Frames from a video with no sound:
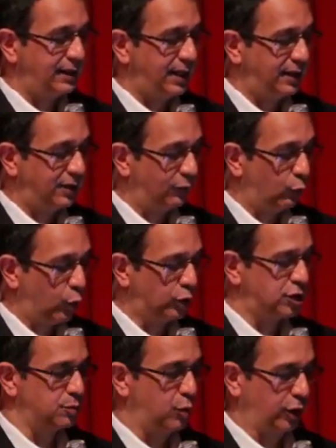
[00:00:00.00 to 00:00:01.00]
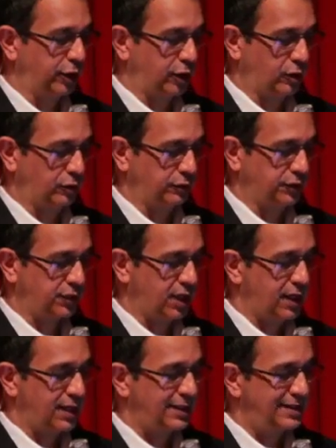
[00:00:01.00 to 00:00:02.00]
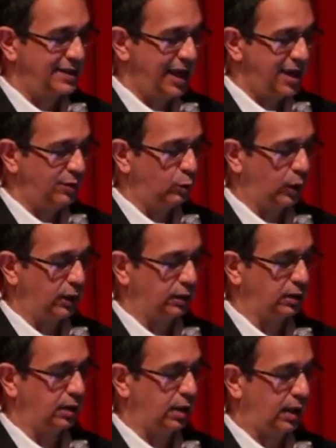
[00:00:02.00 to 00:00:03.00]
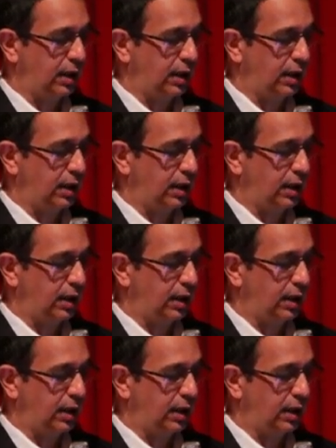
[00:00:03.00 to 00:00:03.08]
then the water molecules, they will